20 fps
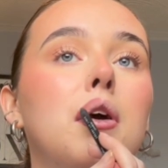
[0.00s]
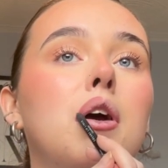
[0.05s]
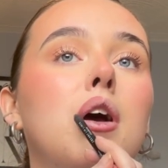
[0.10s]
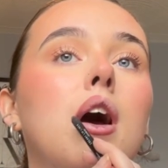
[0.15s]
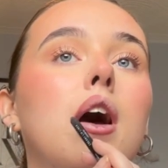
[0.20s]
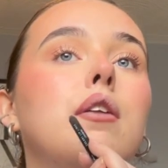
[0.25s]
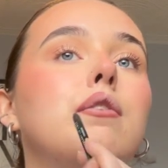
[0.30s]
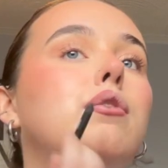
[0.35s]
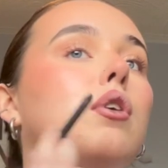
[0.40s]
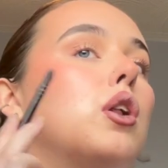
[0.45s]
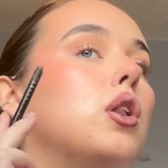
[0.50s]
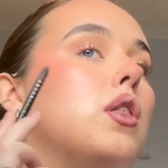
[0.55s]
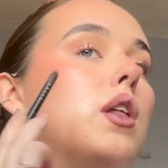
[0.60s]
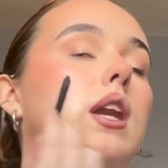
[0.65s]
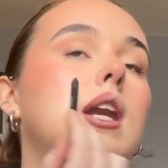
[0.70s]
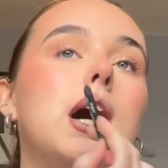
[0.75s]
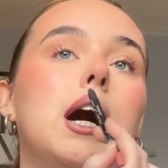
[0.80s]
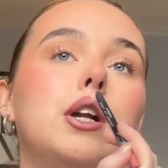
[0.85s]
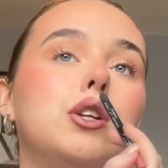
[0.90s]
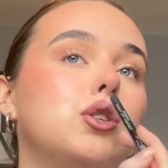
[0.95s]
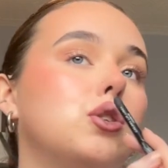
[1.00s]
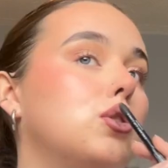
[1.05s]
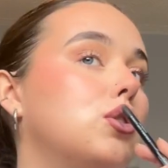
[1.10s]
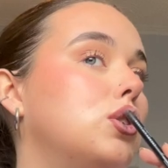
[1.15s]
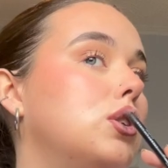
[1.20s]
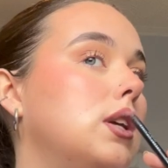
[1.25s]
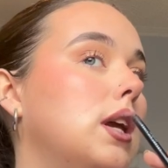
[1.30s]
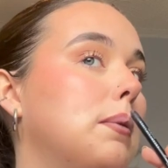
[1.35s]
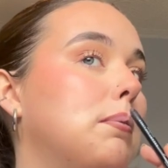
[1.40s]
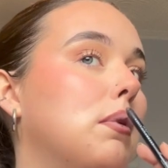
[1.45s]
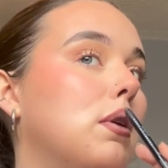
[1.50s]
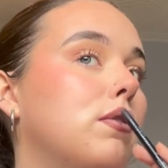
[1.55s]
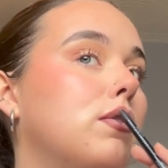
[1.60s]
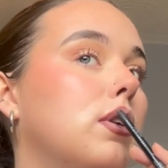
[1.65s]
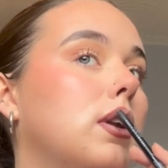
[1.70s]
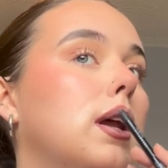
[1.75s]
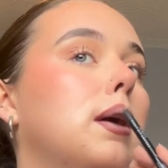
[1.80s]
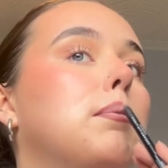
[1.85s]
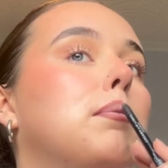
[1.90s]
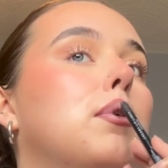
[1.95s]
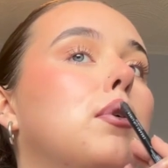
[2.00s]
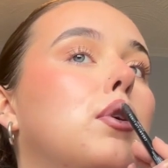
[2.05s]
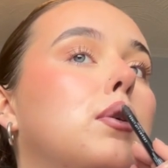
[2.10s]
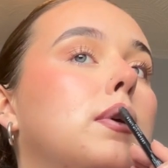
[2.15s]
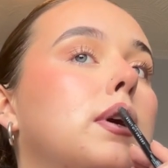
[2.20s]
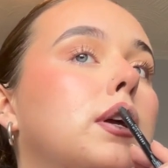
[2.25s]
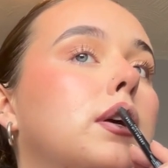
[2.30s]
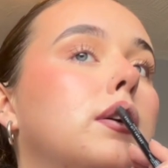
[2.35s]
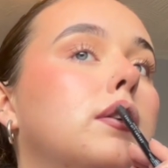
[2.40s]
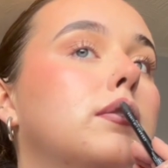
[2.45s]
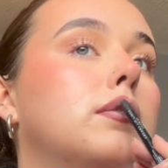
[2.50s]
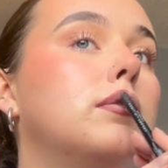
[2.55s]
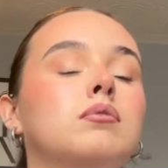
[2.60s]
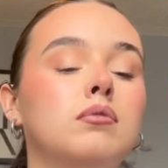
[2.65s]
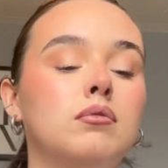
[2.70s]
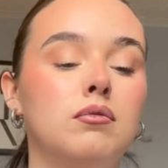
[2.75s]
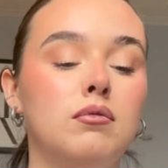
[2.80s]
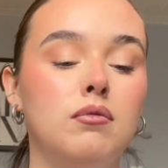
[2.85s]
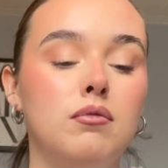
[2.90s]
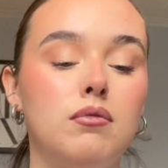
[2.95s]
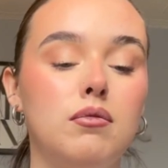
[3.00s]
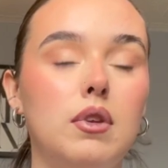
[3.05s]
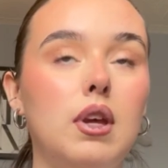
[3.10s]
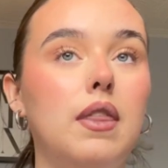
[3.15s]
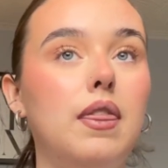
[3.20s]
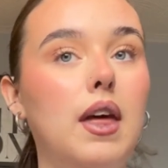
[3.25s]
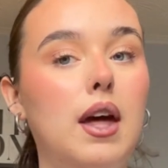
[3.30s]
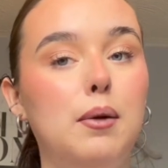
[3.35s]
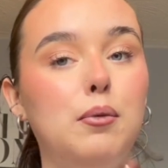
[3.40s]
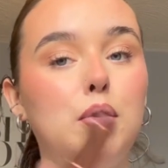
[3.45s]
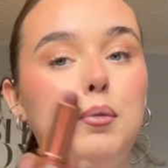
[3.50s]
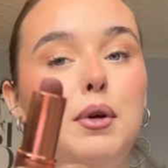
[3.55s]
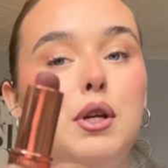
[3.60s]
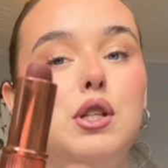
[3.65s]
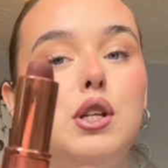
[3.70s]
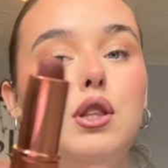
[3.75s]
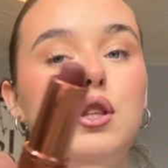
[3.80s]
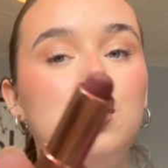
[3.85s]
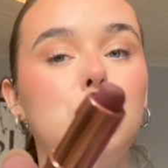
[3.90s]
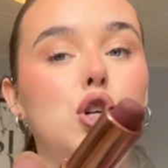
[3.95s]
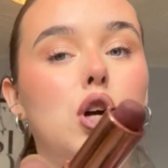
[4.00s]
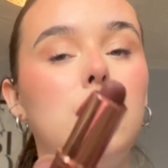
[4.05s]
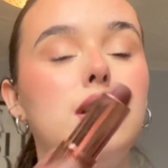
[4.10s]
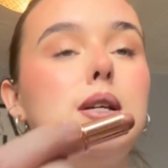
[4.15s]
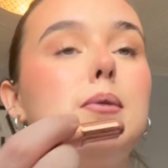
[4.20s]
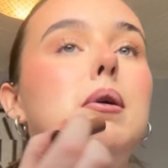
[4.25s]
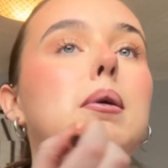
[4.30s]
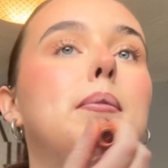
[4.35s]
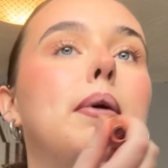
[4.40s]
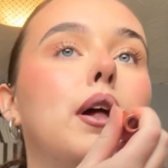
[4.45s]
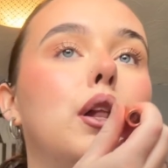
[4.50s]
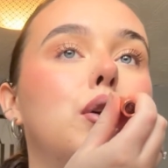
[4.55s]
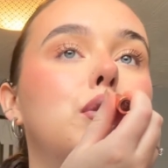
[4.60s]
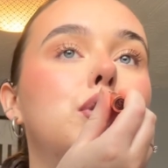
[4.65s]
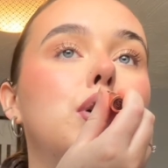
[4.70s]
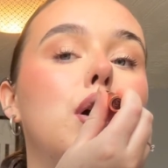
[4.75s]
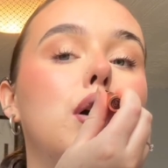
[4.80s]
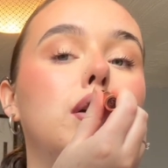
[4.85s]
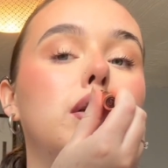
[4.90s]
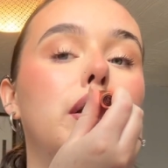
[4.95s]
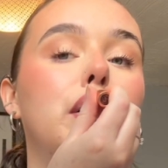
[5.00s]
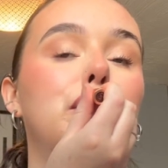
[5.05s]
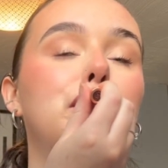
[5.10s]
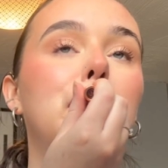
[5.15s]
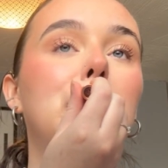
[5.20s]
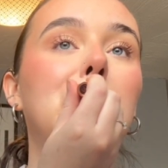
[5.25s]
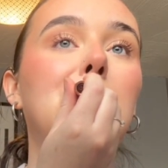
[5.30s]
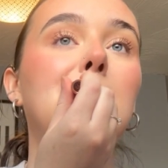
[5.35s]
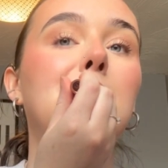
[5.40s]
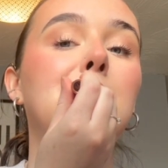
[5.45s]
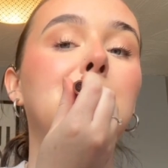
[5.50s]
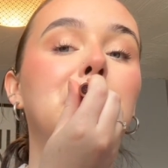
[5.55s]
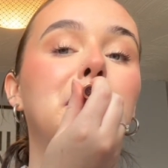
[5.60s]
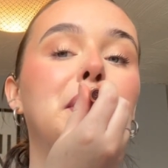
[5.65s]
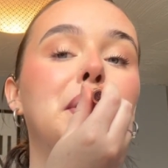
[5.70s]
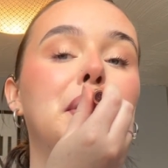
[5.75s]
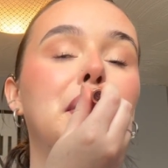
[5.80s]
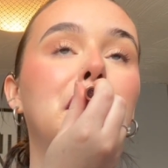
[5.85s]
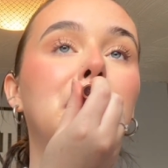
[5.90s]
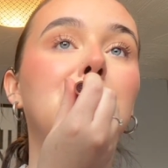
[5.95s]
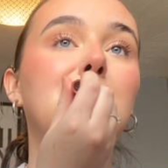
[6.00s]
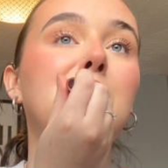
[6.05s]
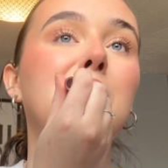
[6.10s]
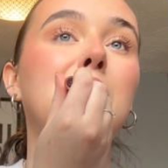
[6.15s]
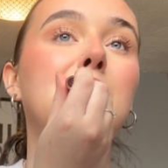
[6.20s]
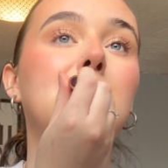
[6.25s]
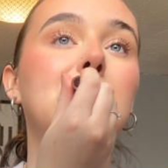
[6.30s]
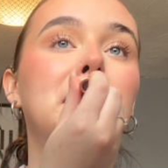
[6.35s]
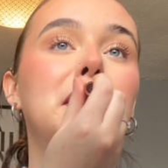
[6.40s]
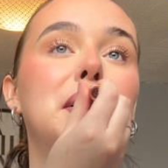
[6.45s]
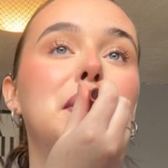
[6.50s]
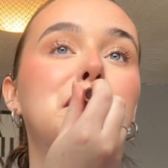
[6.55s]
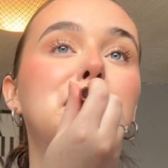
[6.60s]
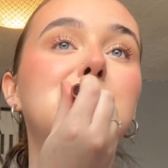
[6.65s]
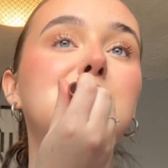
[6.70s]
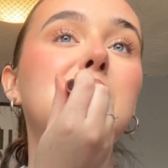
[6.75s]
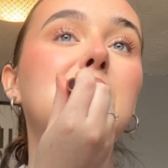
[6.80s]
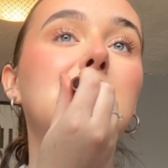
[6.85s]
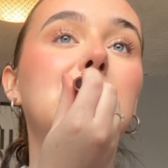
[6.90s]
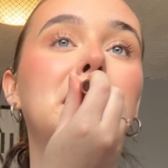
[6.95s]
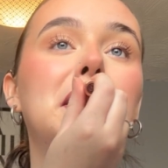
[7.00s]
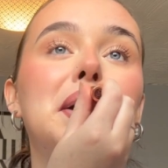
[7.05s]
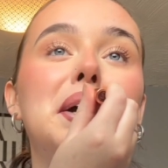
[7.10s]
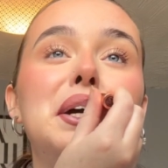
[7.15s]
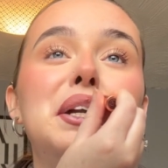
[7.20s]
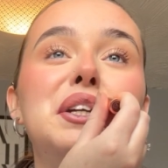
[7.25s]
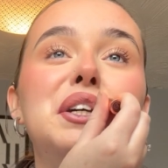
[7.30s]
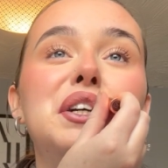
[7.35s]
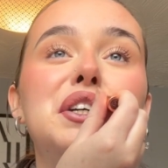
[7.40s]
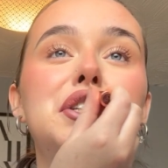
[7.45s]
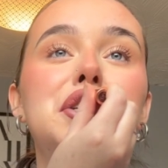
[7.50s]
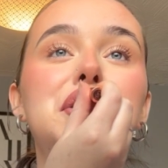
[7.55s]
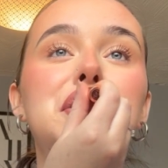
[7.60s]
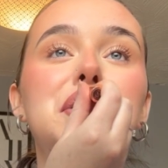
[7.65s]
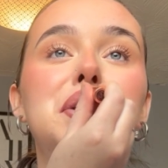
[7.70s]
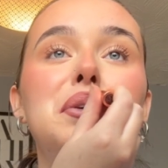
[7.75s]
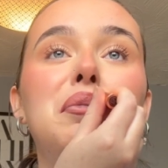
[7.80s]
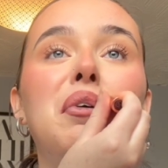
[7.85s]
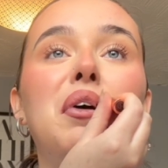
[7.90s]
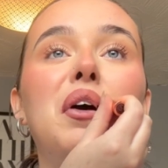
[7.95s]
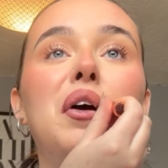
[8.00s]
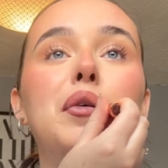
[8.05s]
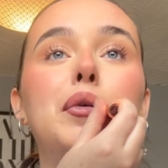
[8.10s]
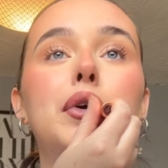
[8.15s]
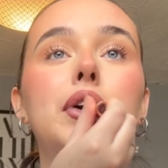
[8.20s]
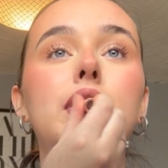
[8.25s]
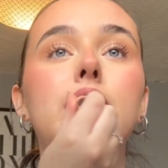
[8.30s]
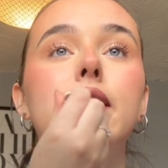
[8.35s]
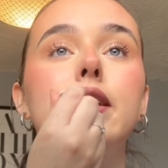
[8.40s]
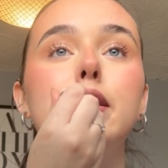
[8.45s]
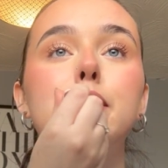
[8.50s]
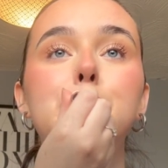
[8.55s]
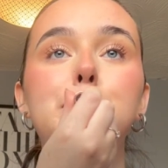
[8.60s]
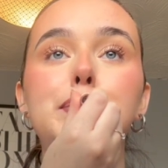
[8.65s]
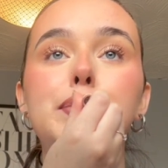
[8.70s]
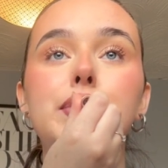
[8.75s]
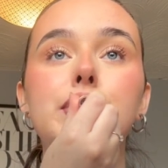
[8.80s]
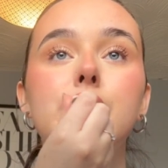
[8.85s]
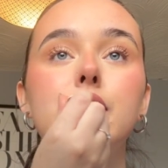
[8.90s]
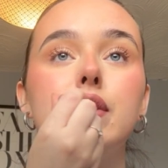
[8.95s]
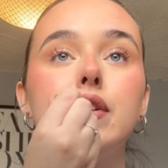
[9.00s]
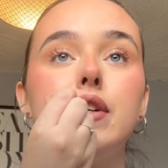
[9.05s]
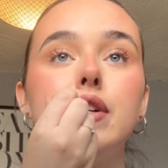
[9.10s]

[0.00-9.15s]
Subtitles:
and follow the natural shape of your lip the whole way down. Then I'm using the Charlotte Tilbury Pillow Talk Little Mini lipstick just to put on my lips.